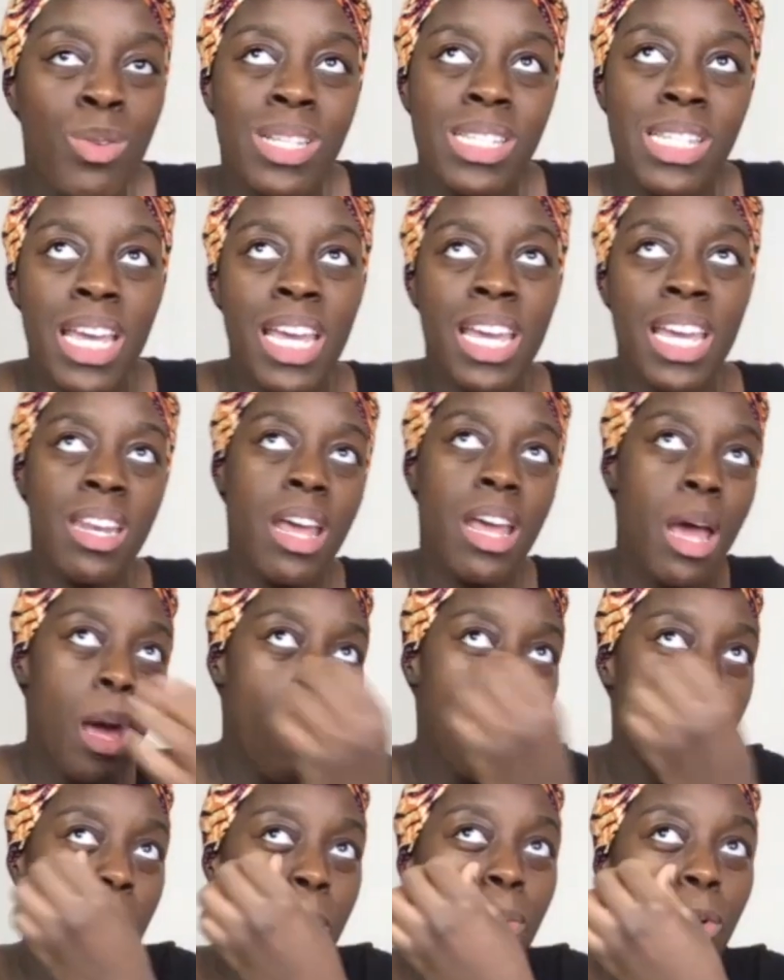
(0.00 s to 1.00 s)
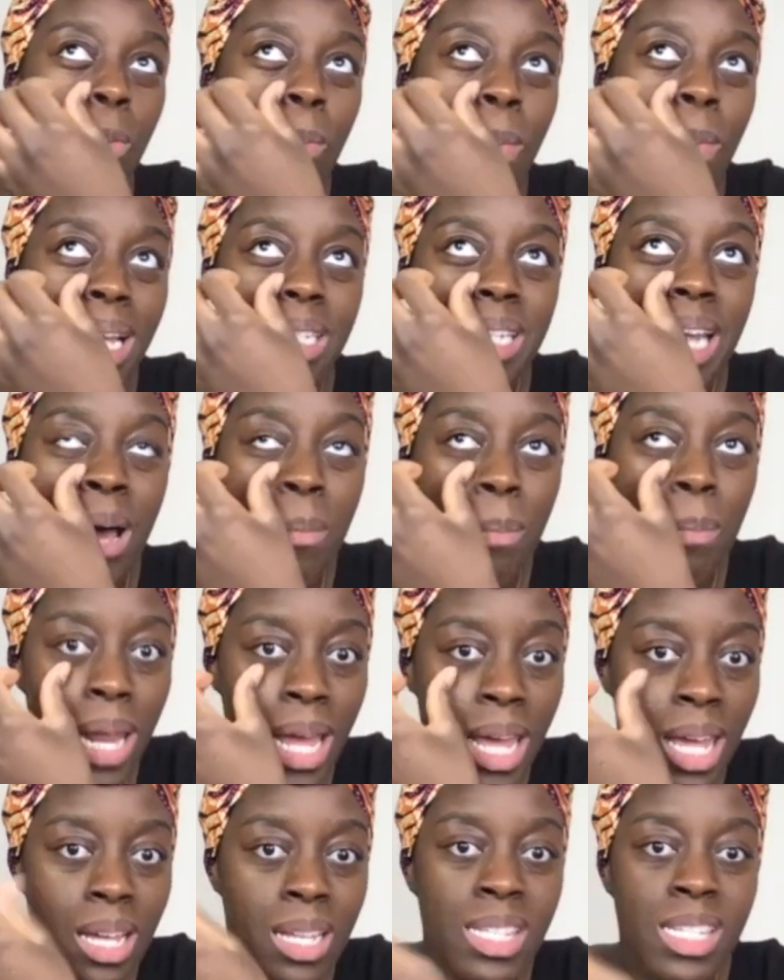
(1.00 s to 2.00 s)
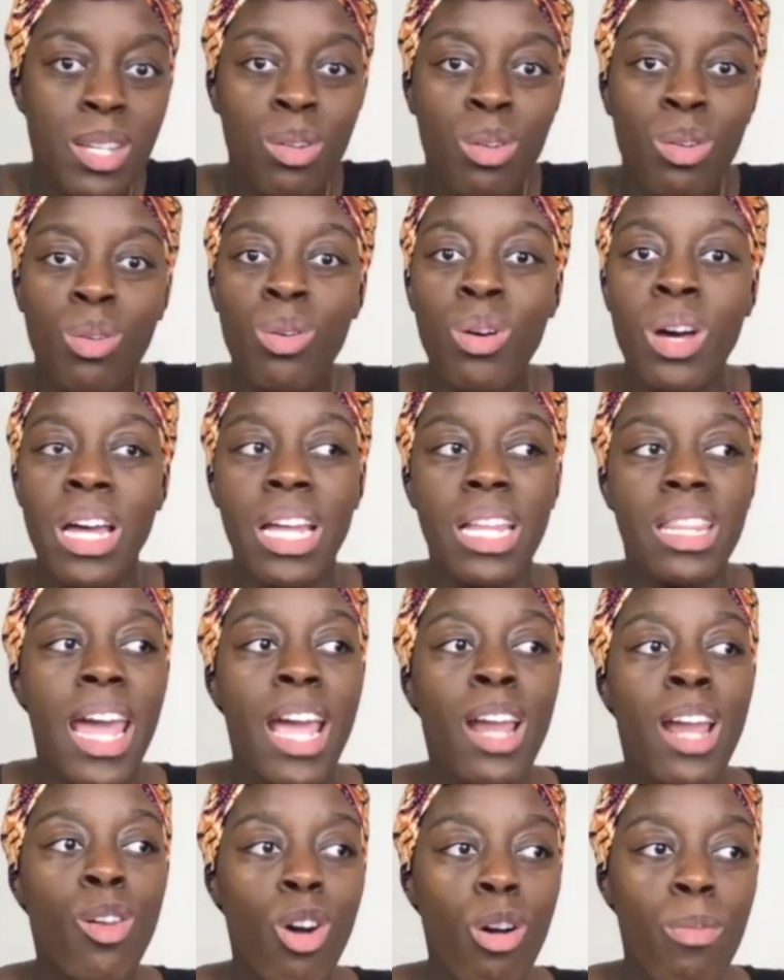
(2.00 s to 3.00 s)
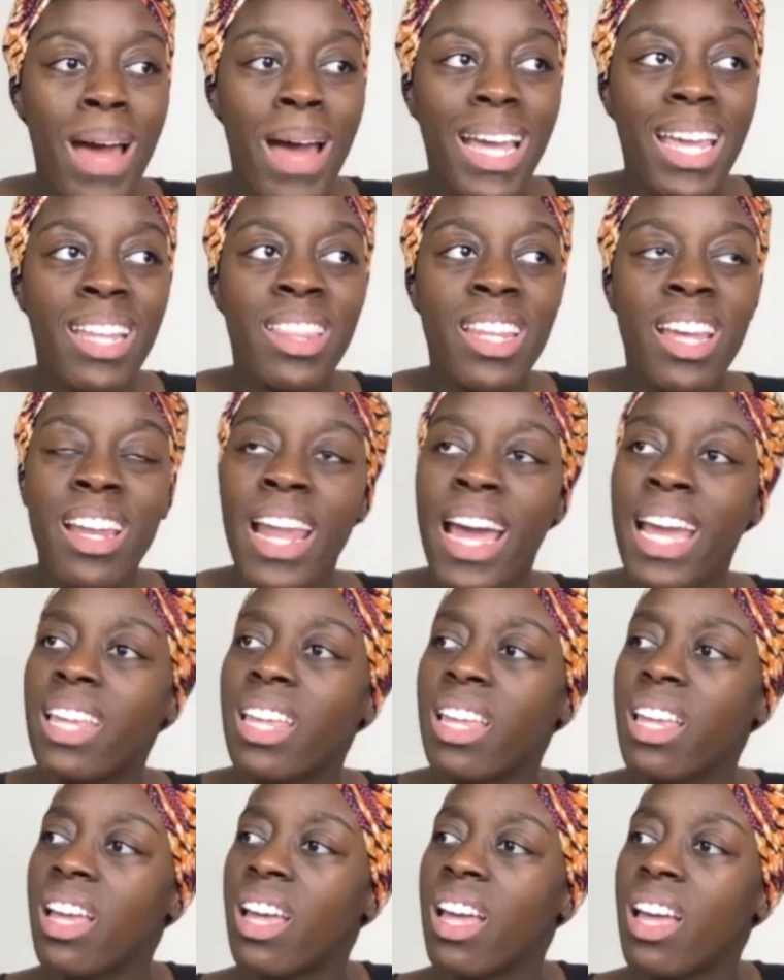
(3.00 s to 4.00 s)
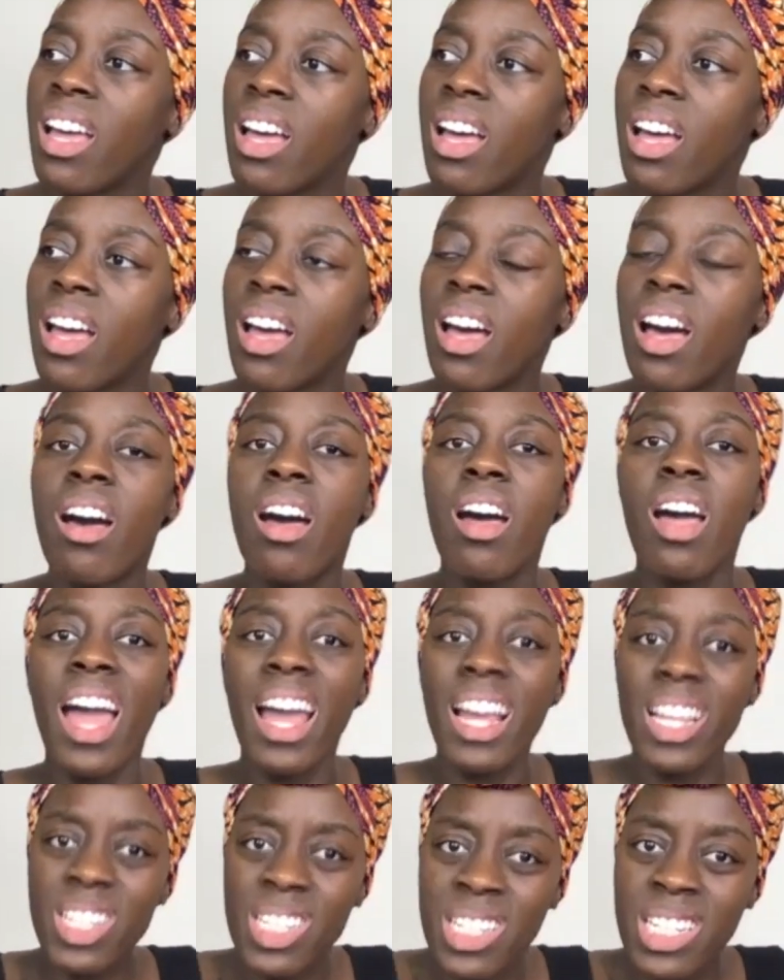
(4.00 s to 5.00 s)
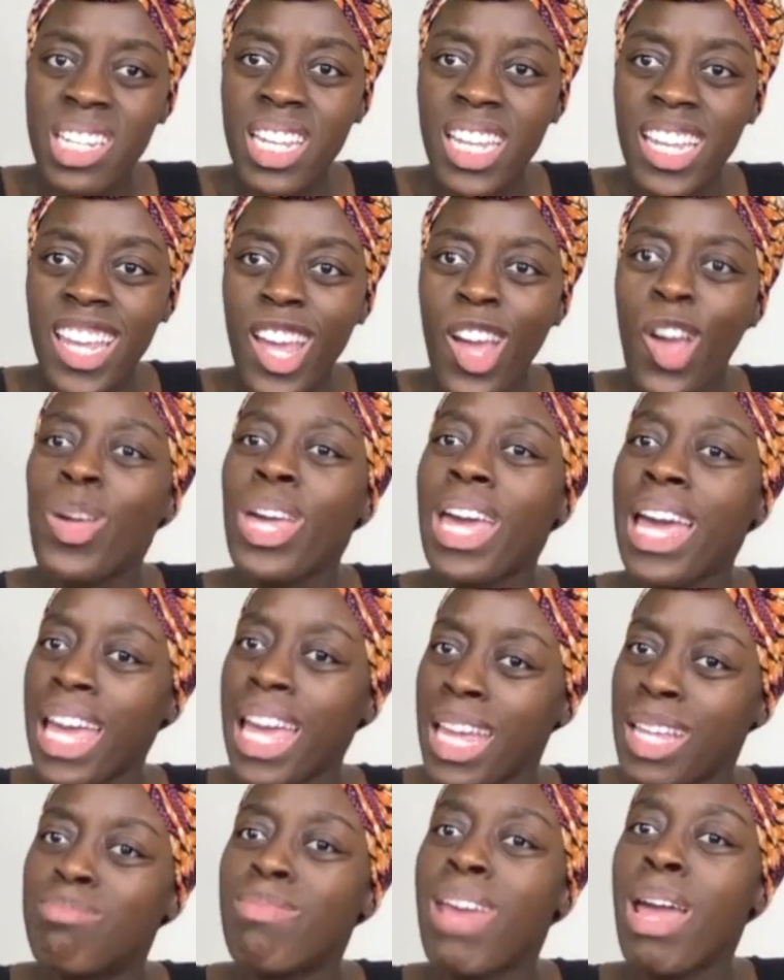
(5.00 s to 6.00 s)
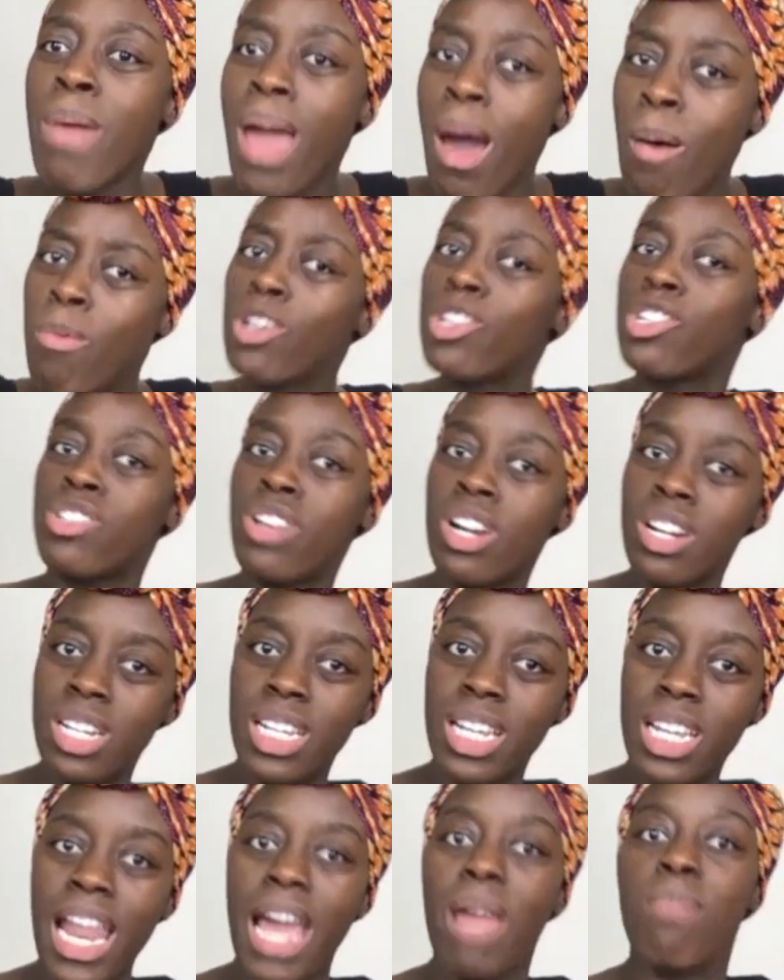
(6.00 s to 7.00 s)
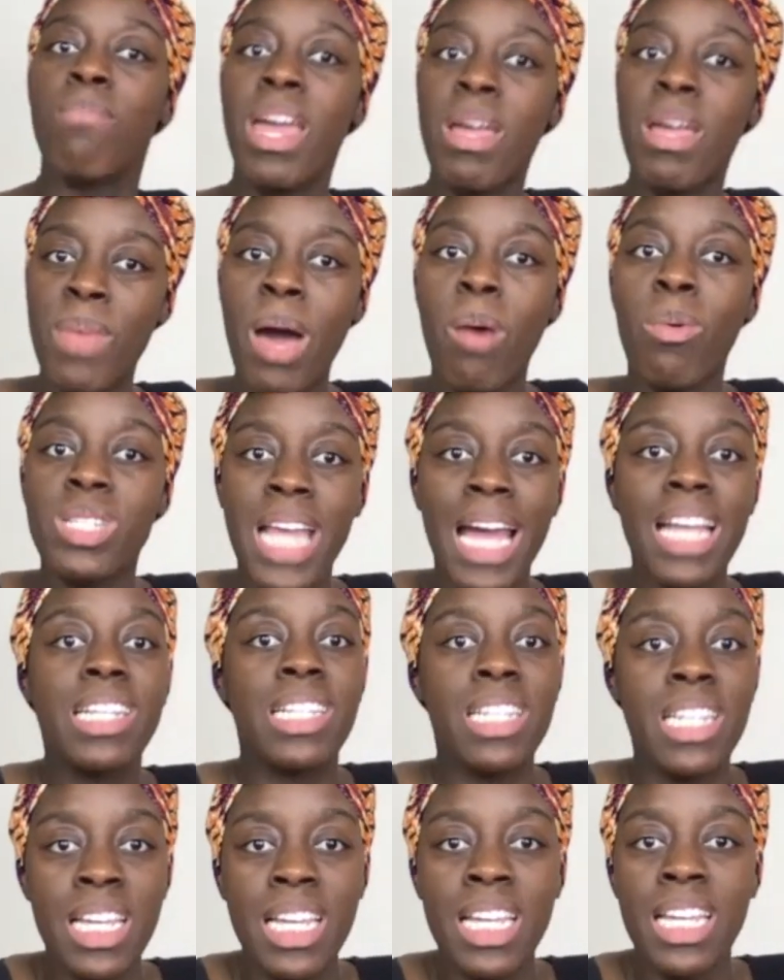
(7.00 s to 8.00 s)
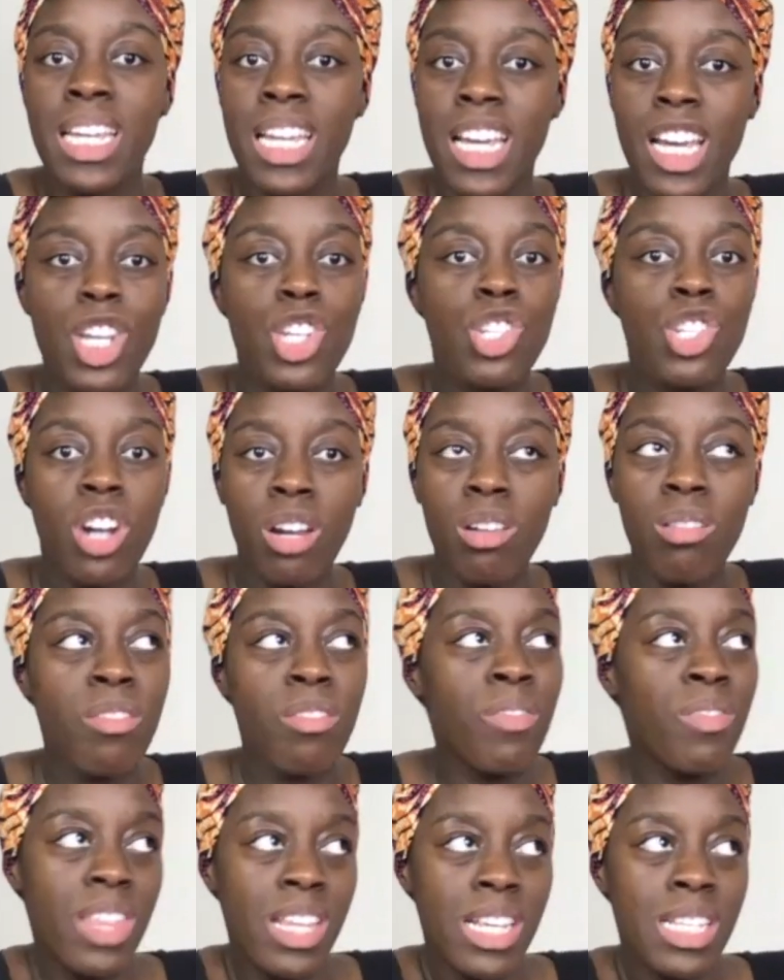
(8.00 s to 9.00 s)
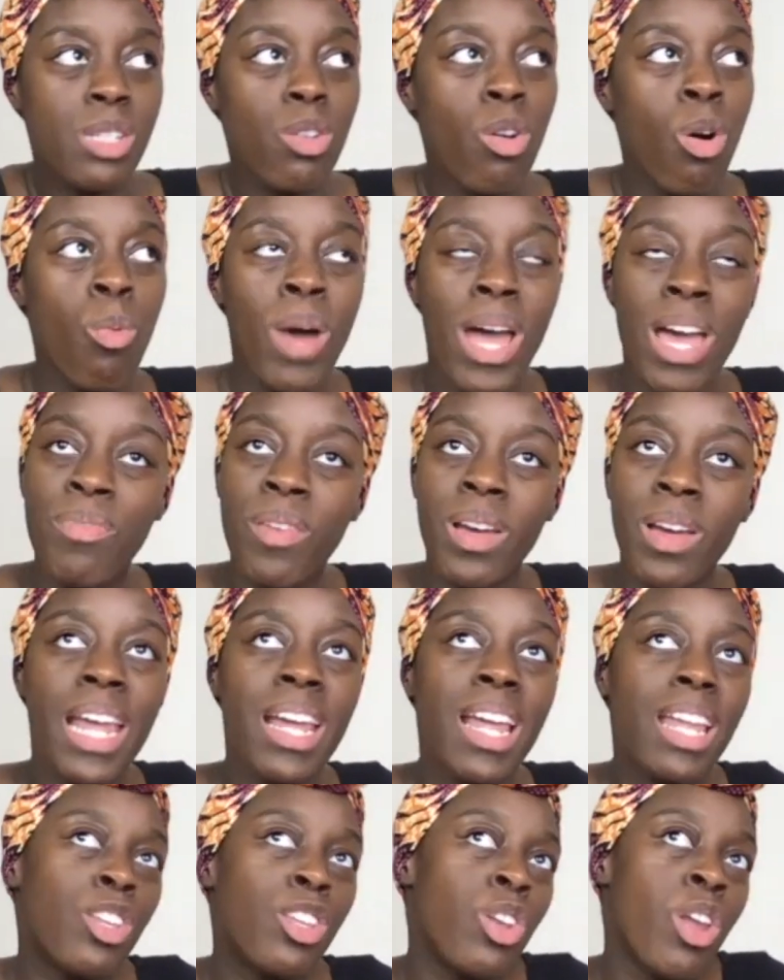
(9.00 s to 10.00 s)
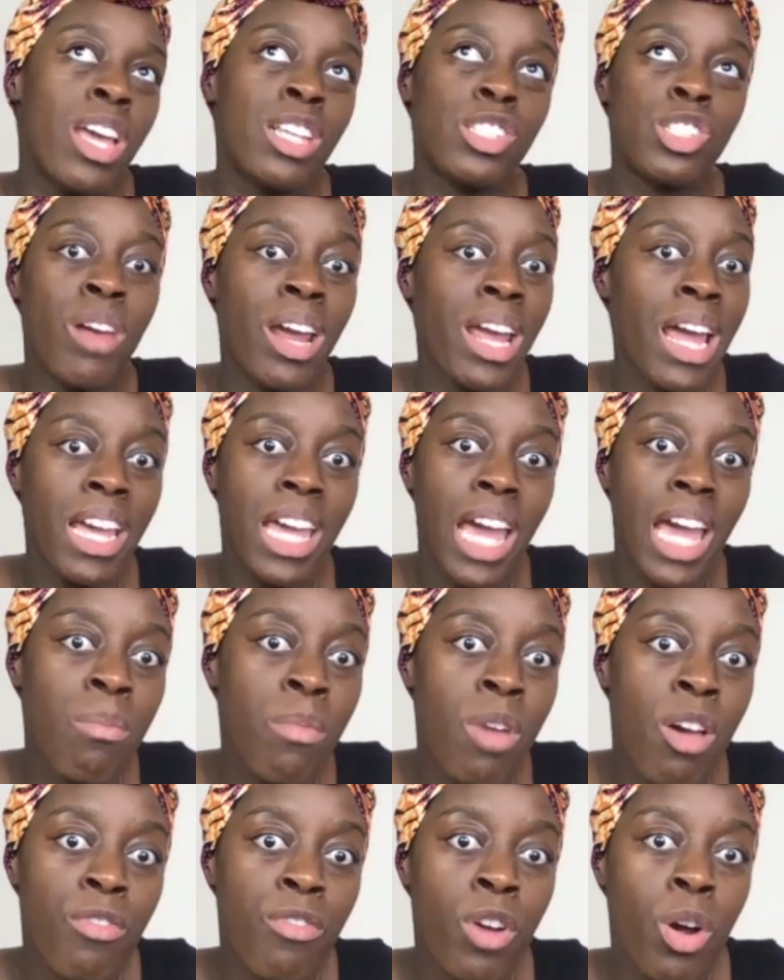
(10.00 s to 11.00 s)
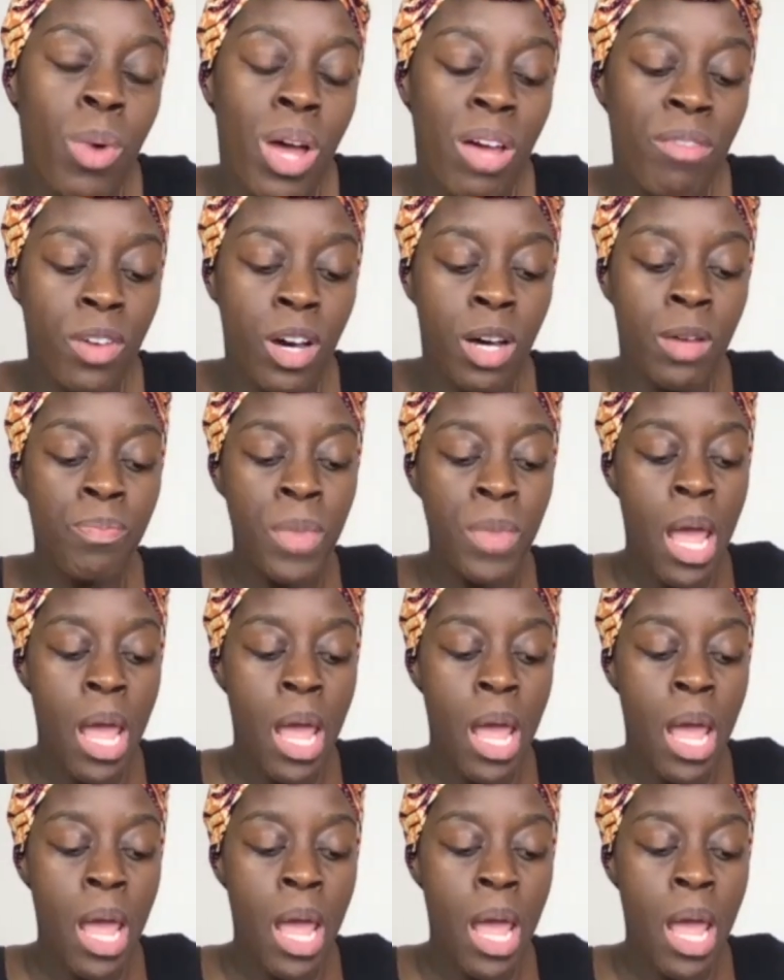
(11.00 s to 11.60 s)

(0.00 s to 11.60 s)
saying, people might downplay it until they look back and they're like, actually, okay, maybe I was struggling. Like maybe I was actually struggling with this or whatever. And, you know, it's great I came over or whatever.